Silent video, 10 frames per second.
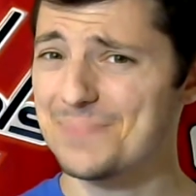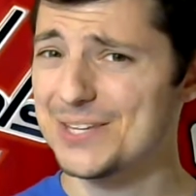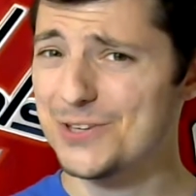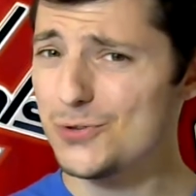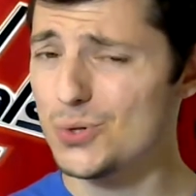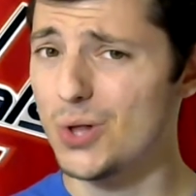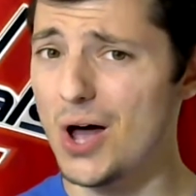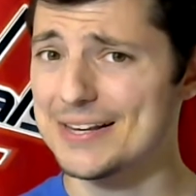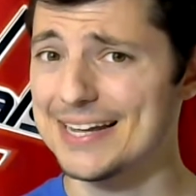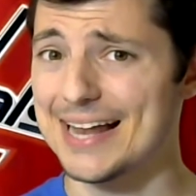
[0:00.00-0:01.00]
He's also
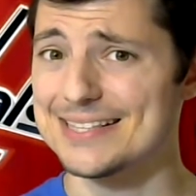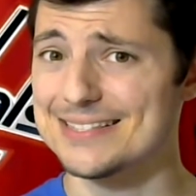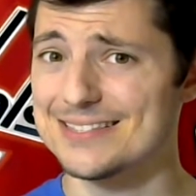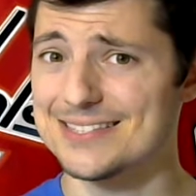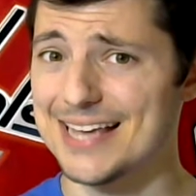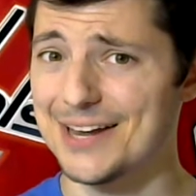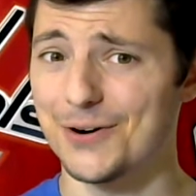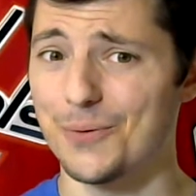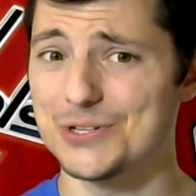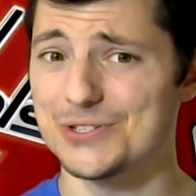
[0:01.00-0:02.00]
locked in at
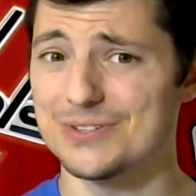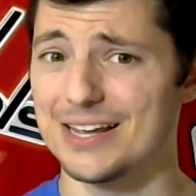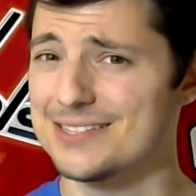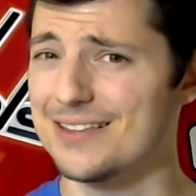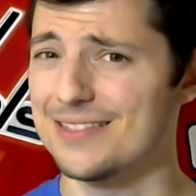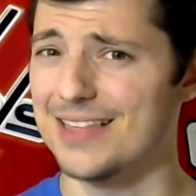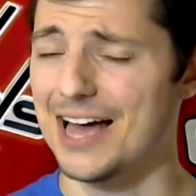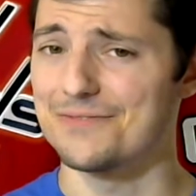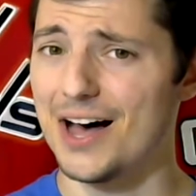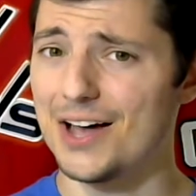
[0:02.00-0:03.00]
center, which isn't
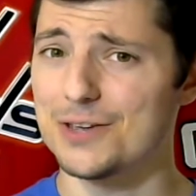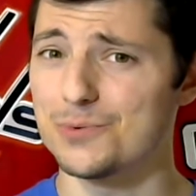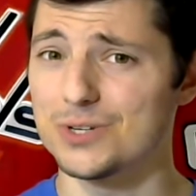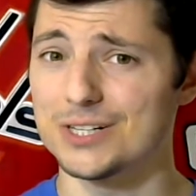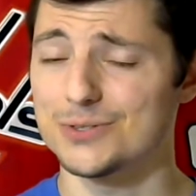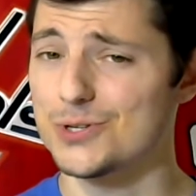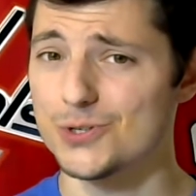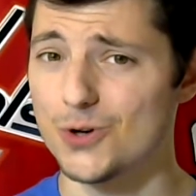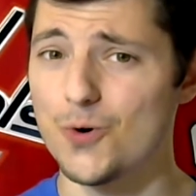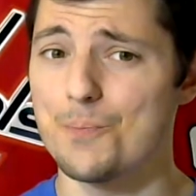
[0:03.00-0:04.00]
that valuable because there's
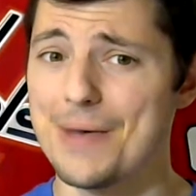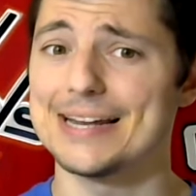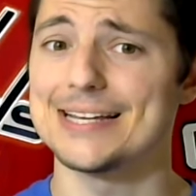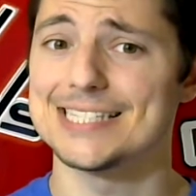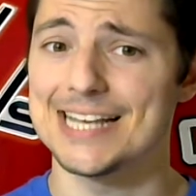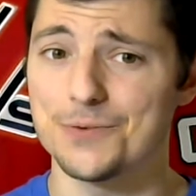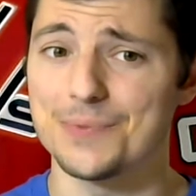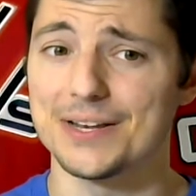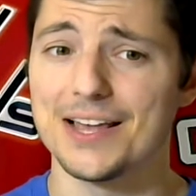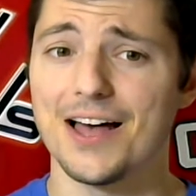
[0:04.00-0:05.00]
so many
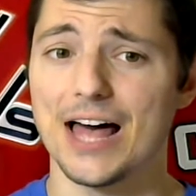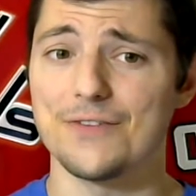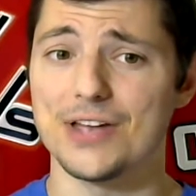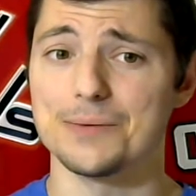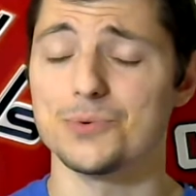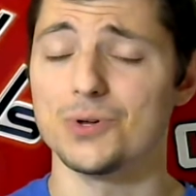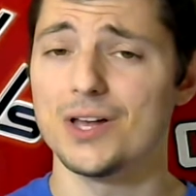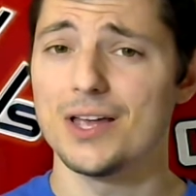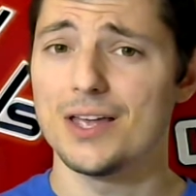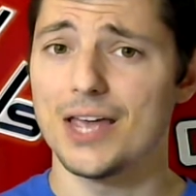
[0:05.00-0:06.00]
centermen available
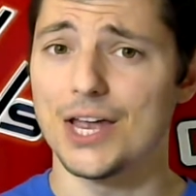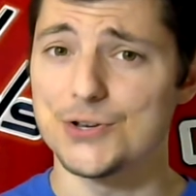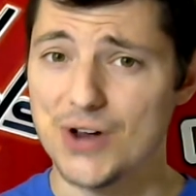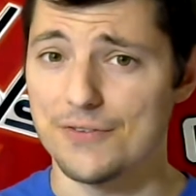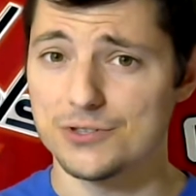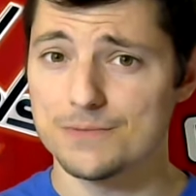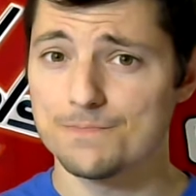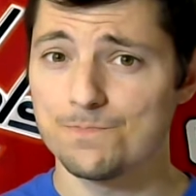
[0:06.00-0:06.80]
in drafts.